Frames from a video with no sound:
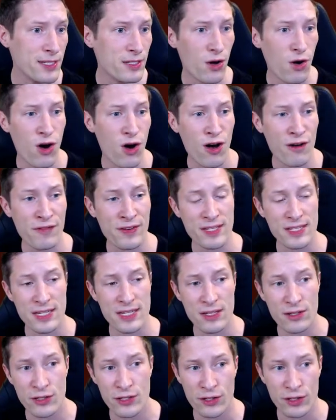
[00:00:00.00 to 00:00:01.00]
off
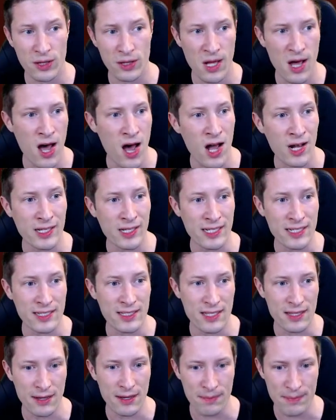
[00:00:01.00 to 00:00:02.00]
until you're logged
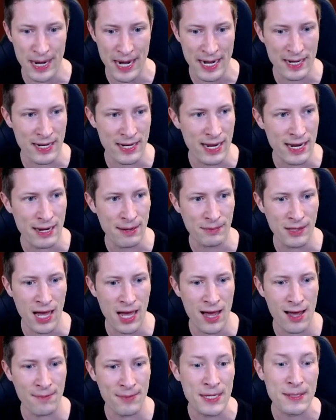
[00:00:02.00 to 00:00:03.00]
into the main game
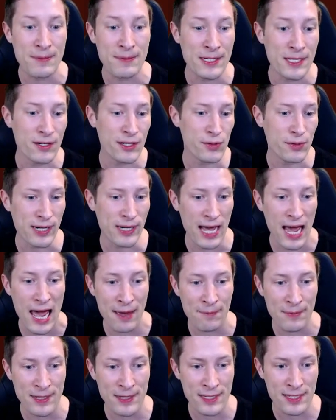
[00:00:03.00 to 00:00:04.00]
lobby because what
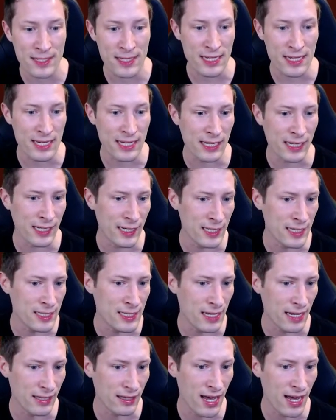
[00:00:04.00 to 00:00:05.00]
happens
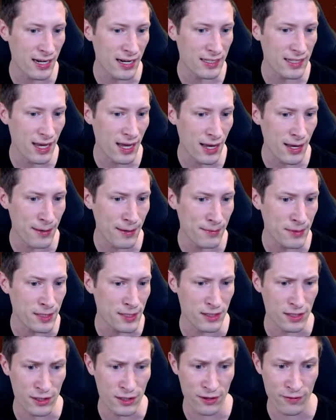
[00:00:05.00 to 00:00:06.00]
is a lot of
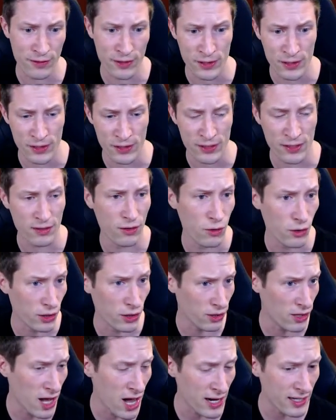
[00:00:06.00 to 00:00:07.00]
times servers or
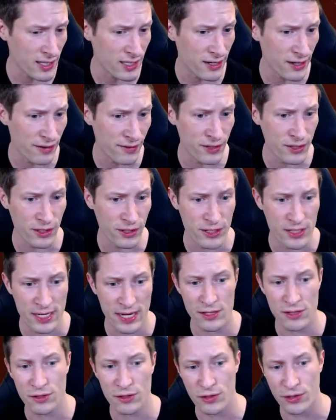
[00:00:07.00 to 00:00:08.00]
the login servers are
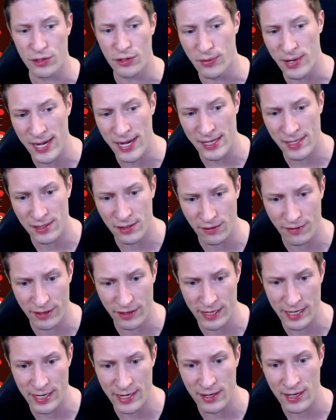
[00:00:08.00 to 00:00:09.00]
central US over
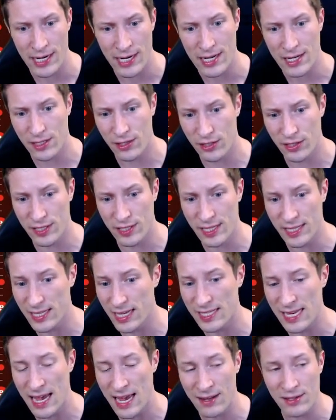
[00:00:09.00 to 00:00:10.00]
here. So you see
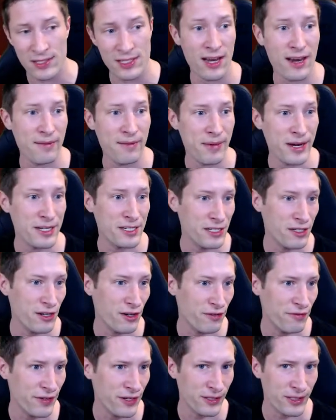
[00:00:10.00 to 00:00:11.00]
that's outside of my
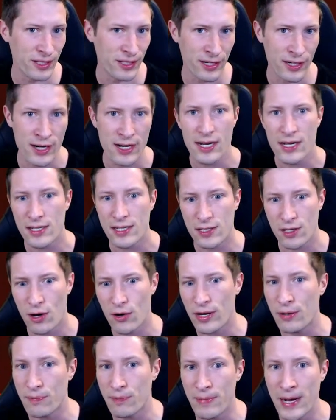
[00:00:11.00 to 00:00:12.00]
geo filter. So
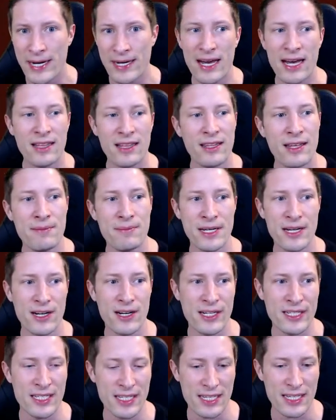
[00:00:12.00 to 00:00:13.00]
it might not let me
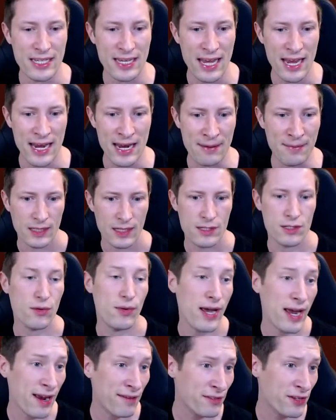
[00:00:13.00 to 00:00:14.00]
onto the game.
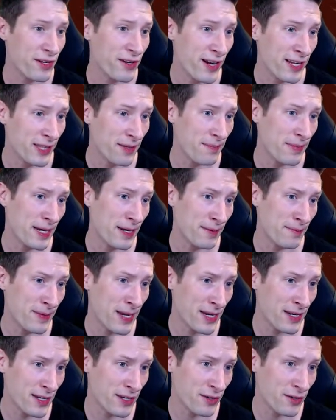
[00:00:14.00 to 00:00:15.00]
So after you're at the main
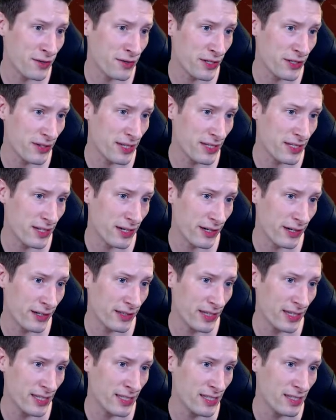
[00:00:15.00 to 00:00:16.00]
menu, you can turn
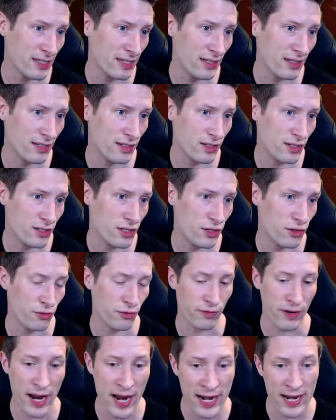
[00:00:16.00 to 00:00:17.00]
this to
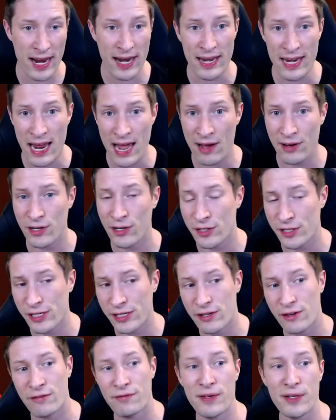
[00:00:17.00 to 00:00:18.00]
red and now your
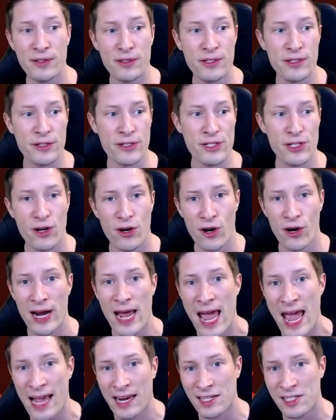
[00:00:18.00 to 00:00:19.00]
geo filters are
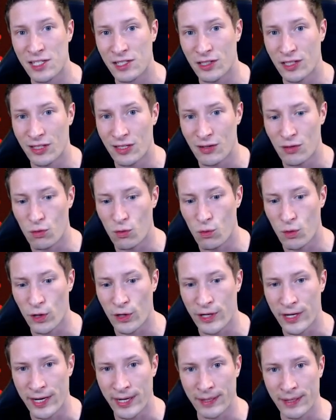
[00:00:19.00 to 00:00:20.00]
actually
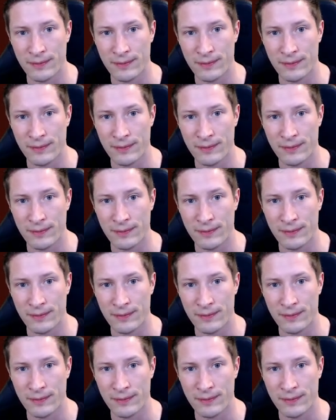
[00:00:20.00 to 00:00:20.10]
working.